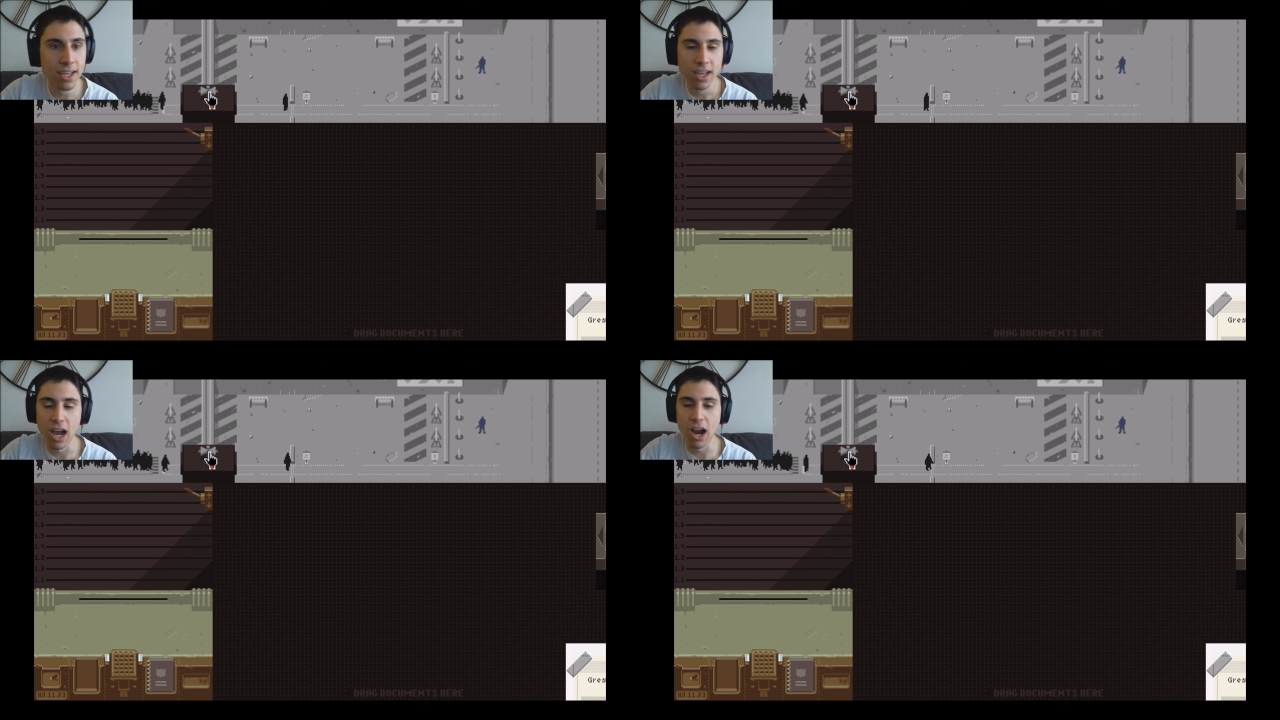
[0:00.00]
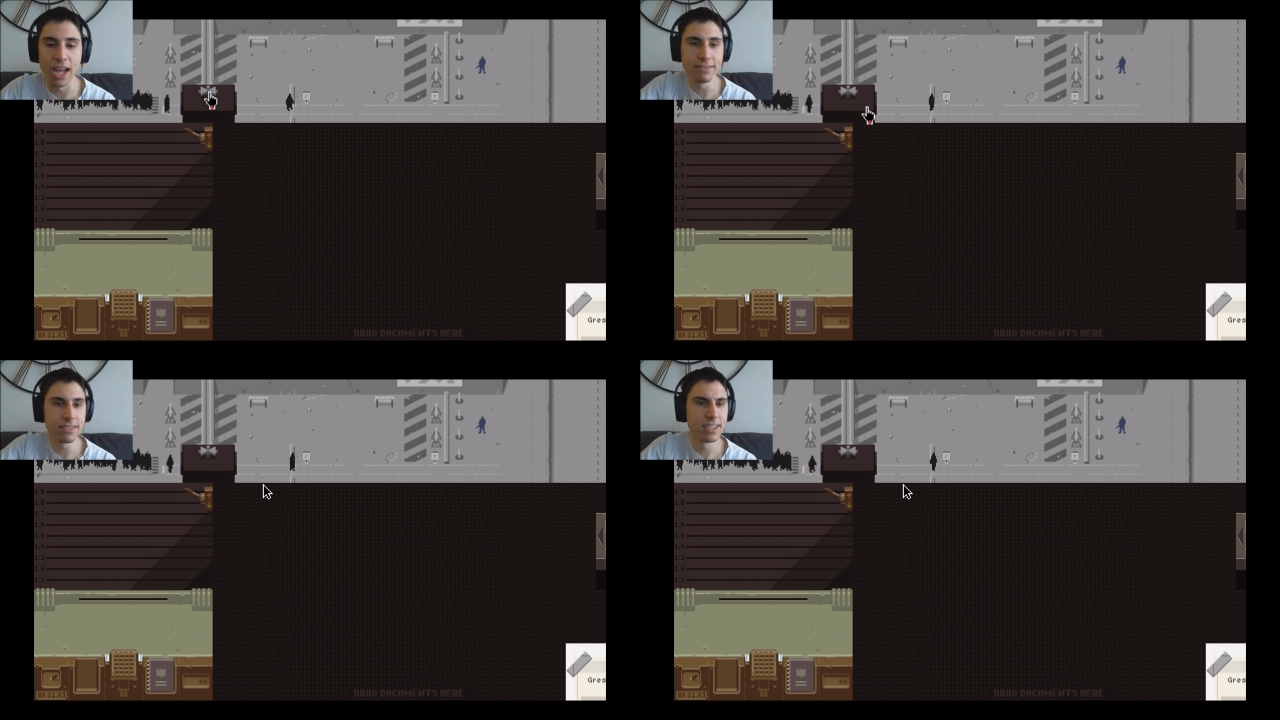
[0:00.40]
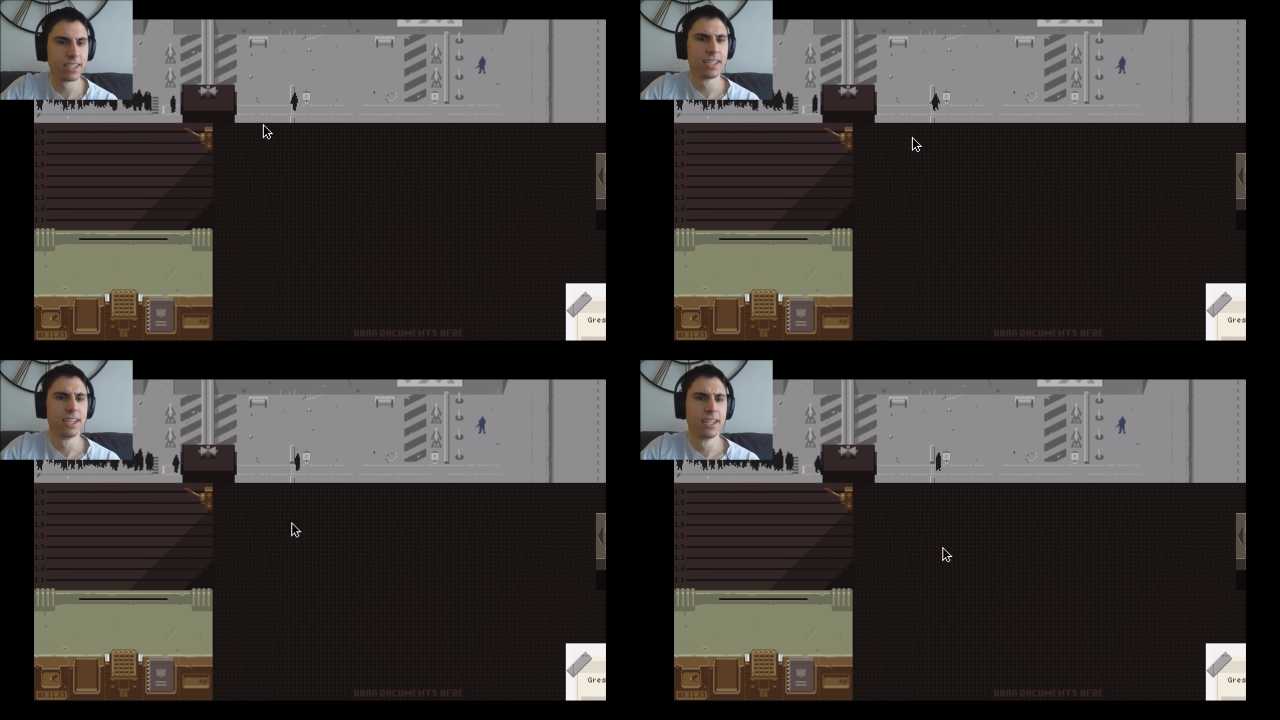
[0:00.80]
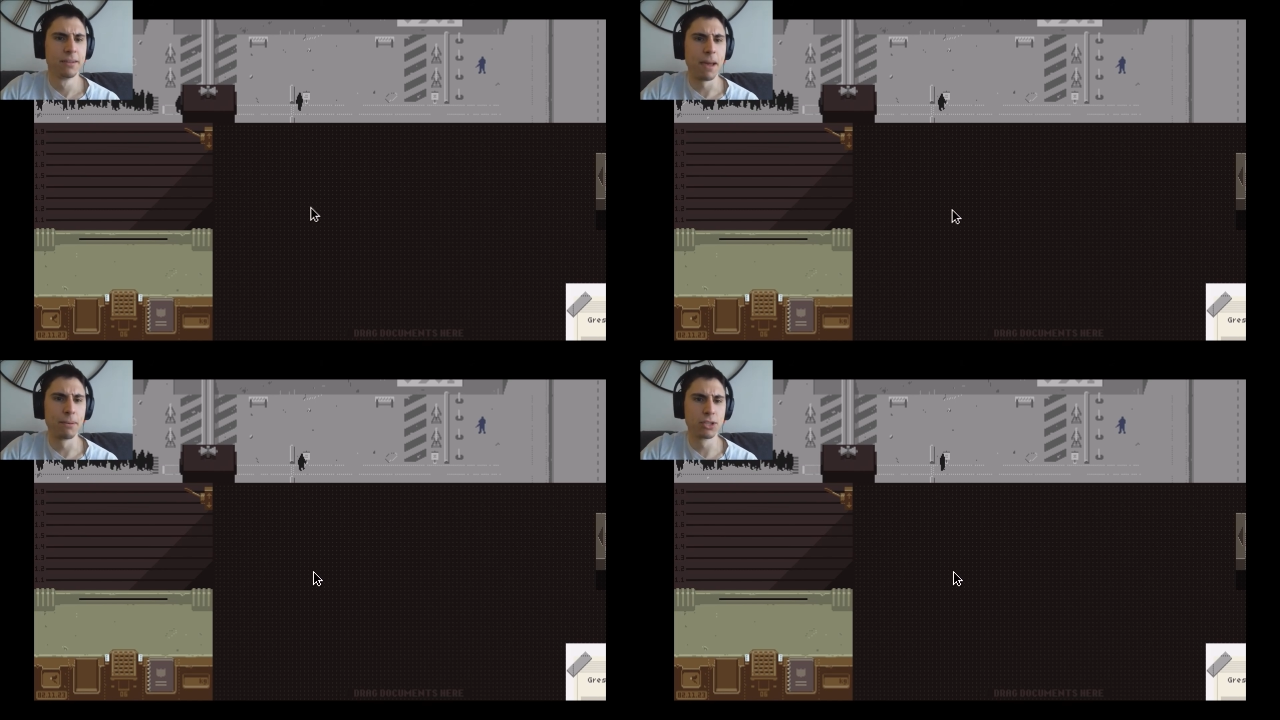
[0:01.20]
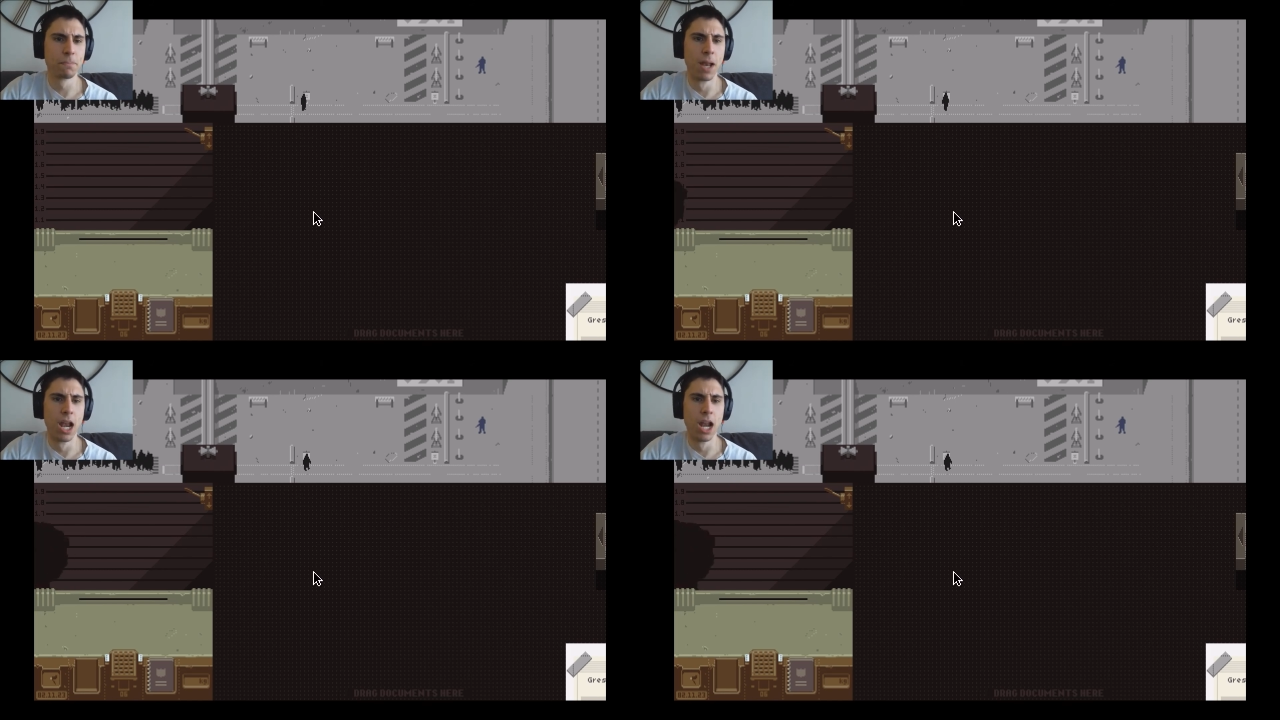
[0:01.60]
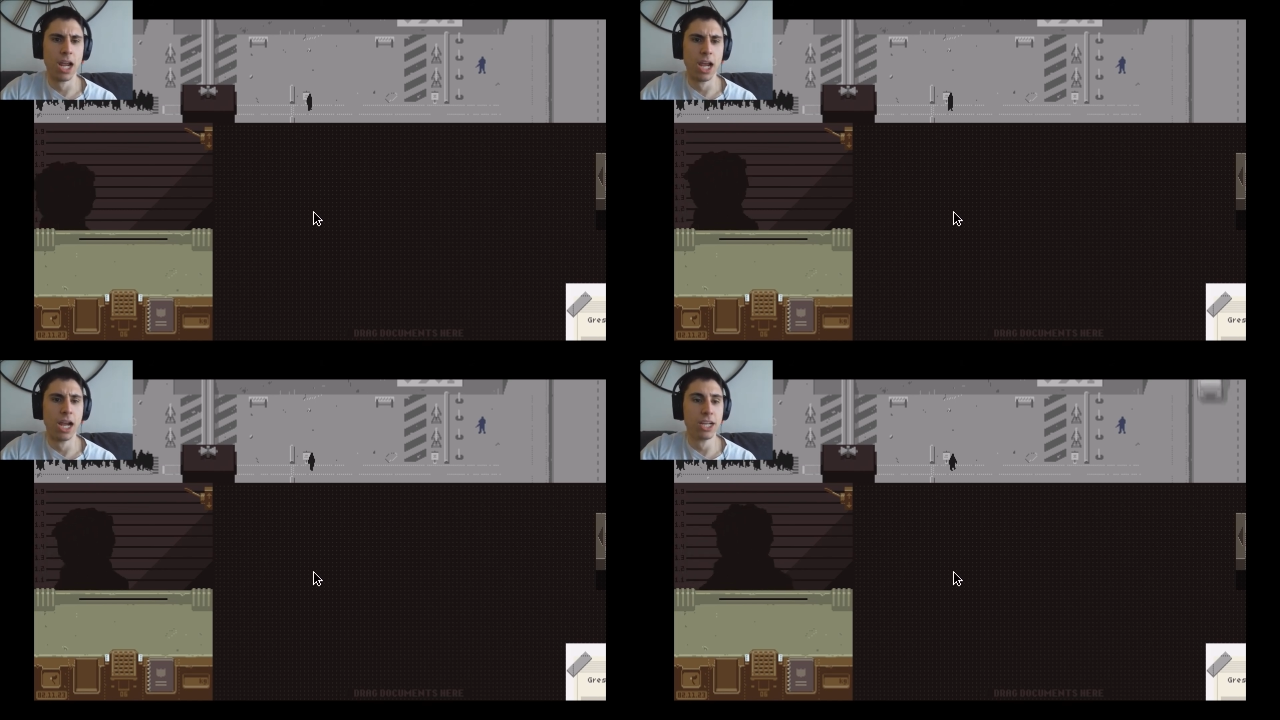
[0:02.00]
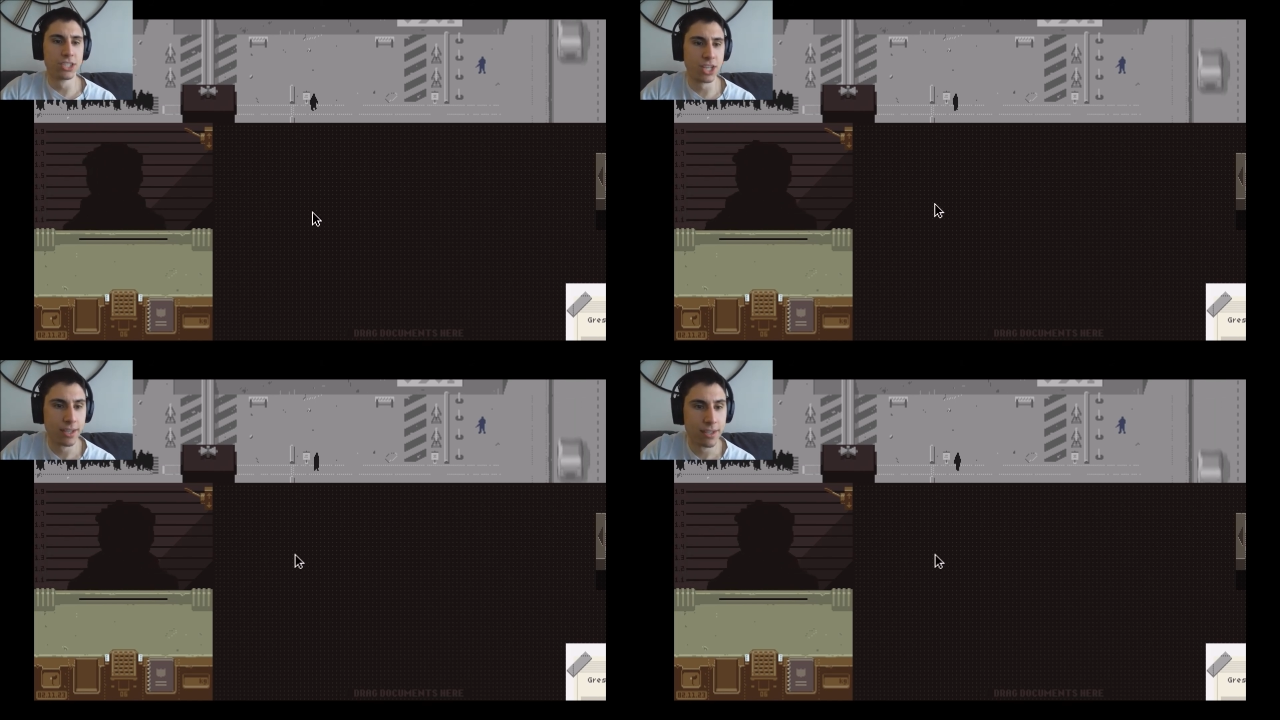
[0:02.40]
All right. Papers, please.